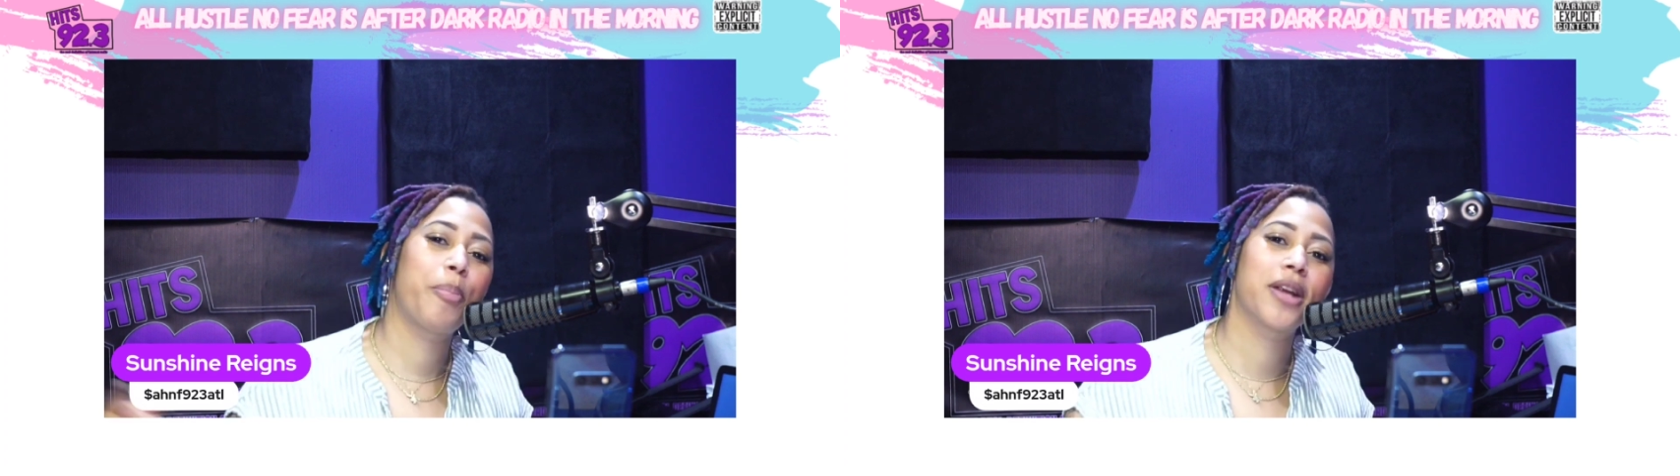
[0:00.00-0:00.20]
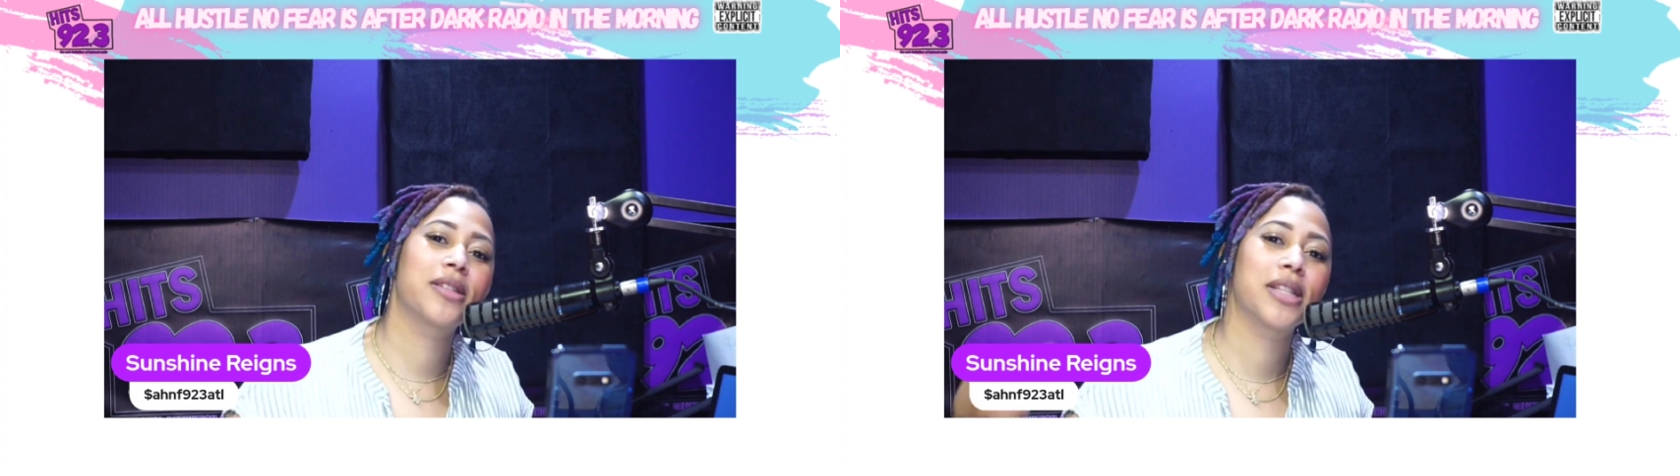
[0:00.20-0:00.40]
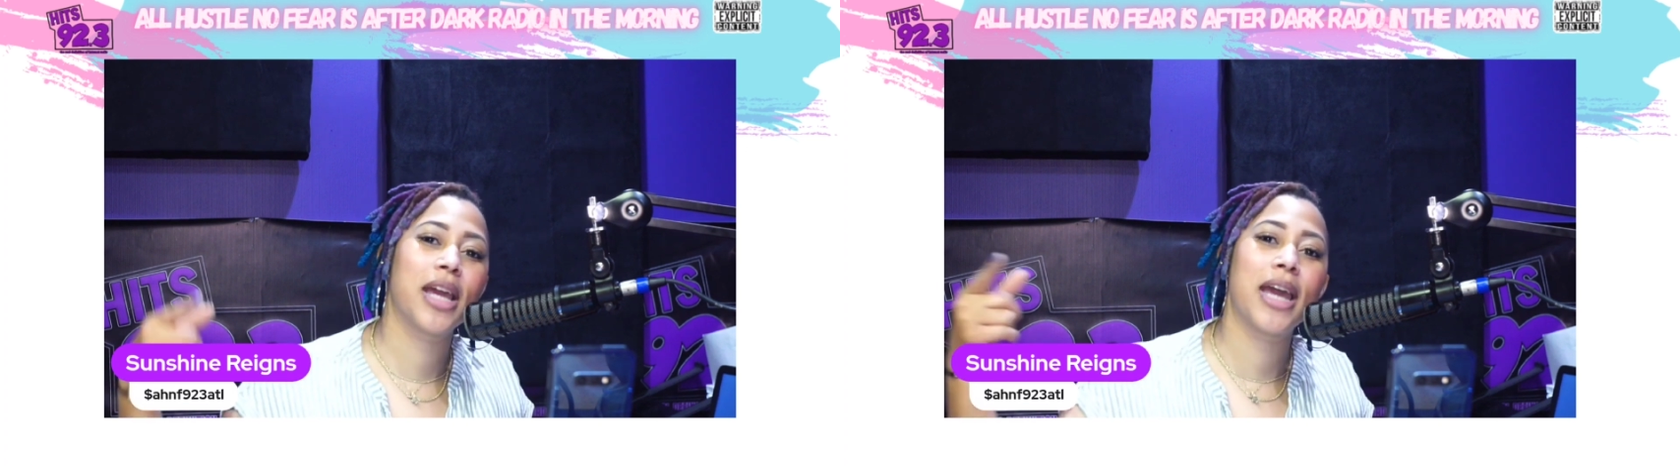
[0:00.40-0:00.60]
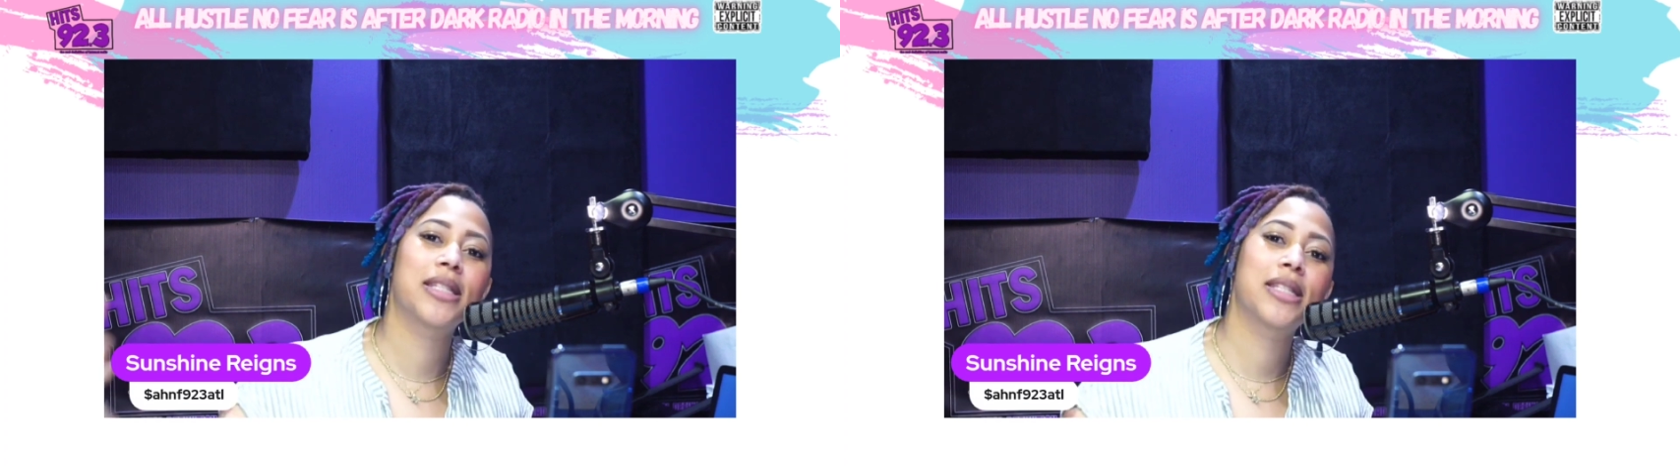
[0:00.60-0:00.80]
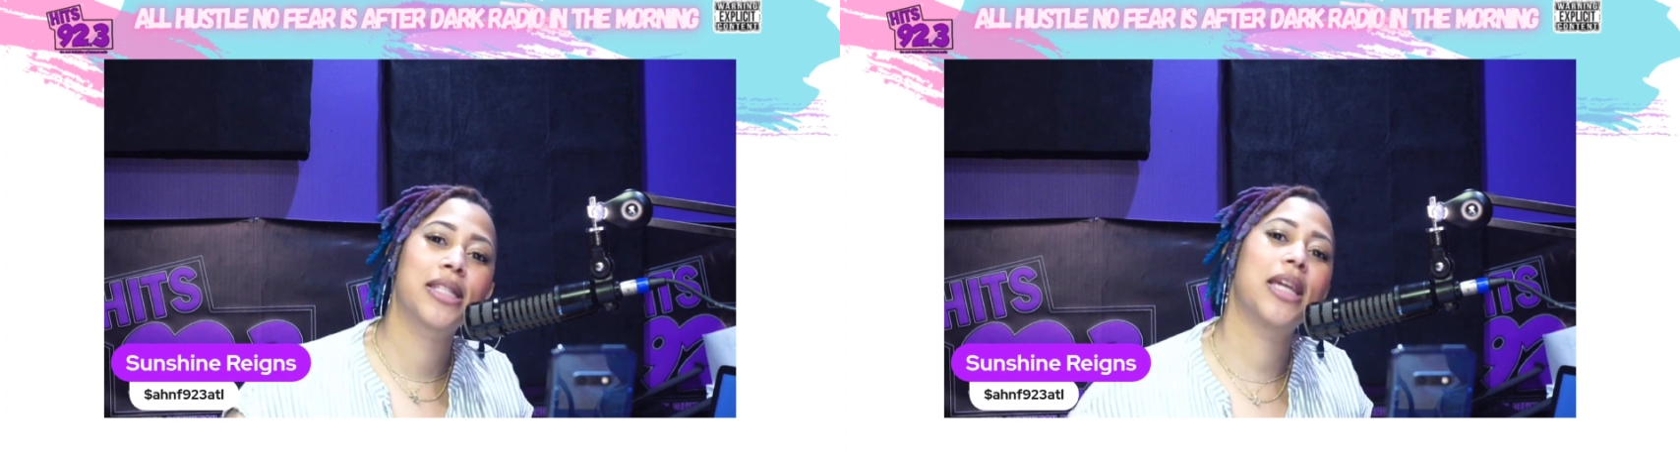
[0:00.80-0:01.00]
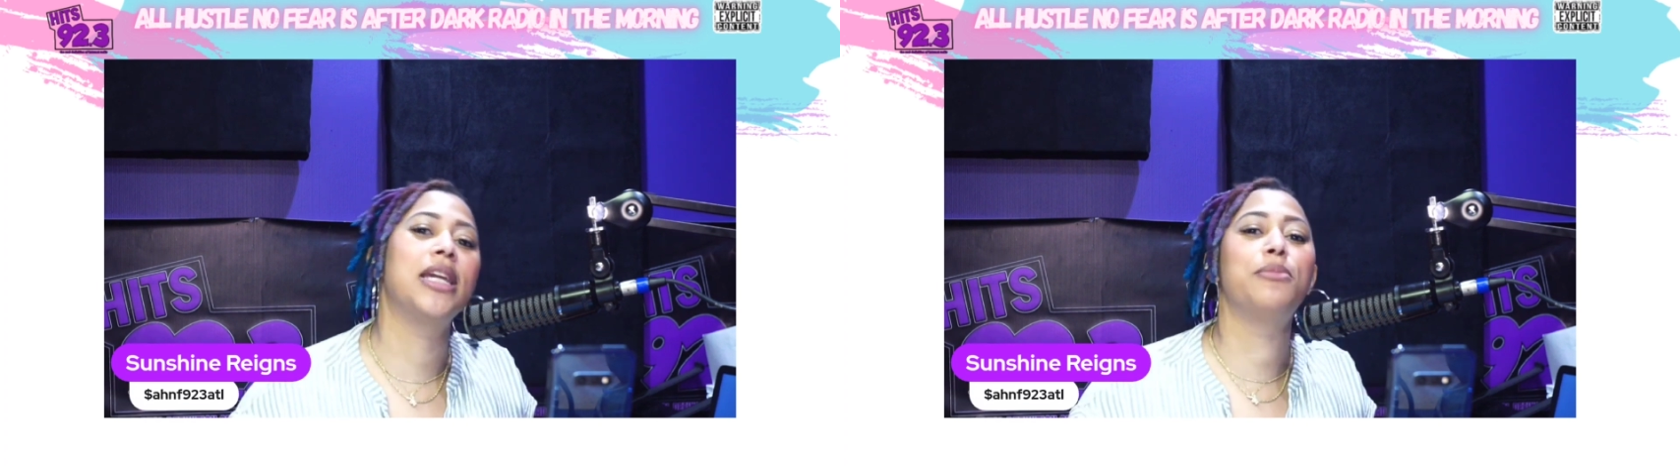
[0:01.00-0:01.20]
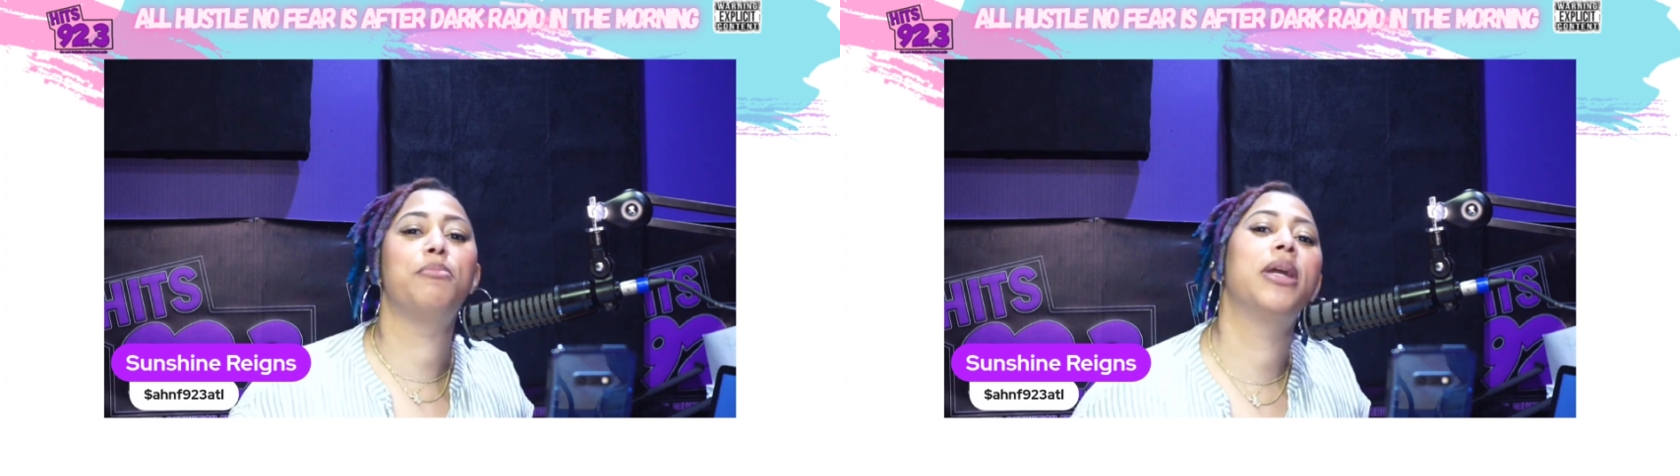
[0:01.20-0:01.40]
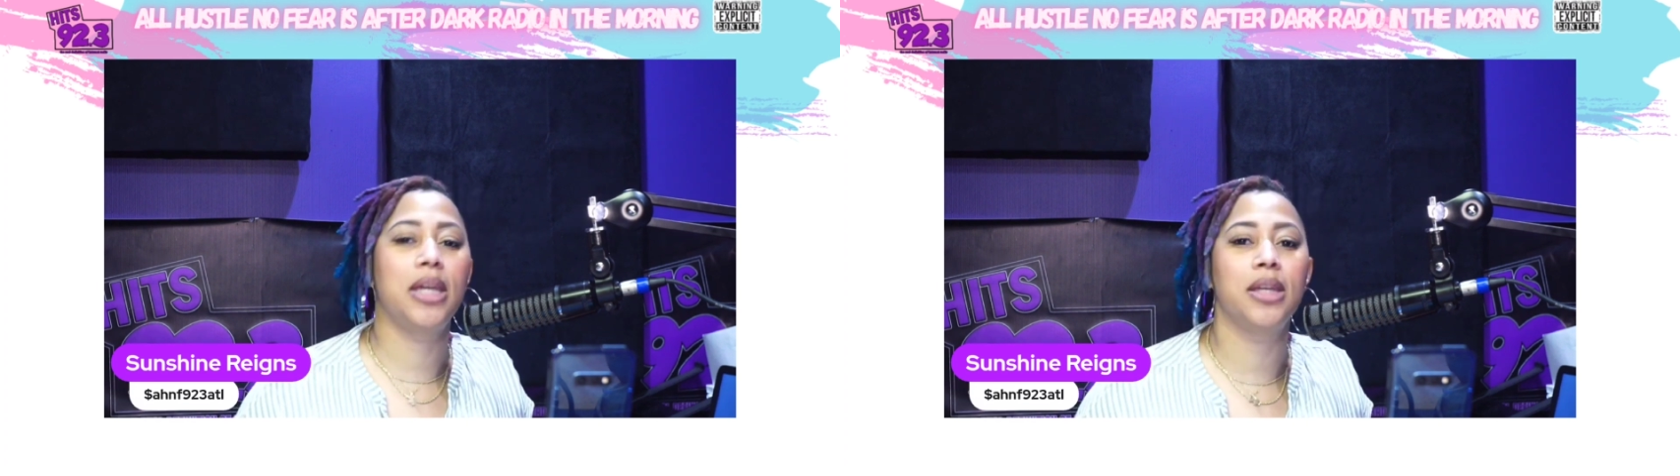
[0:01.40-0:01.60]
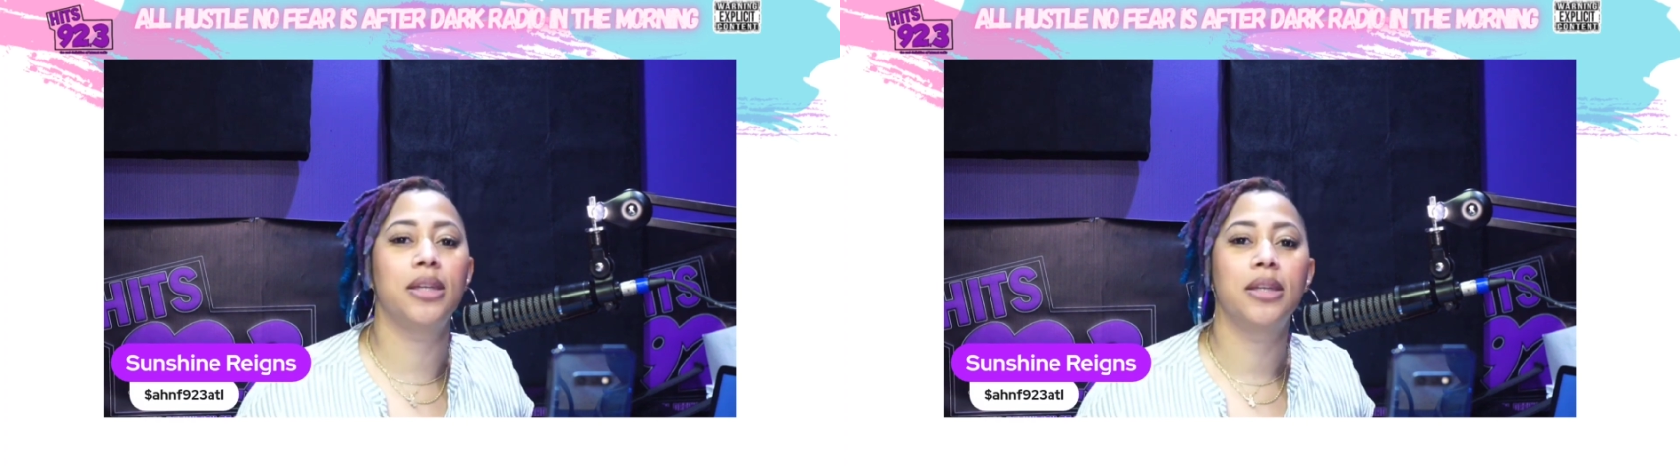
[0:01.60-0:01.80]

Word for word: person has seen me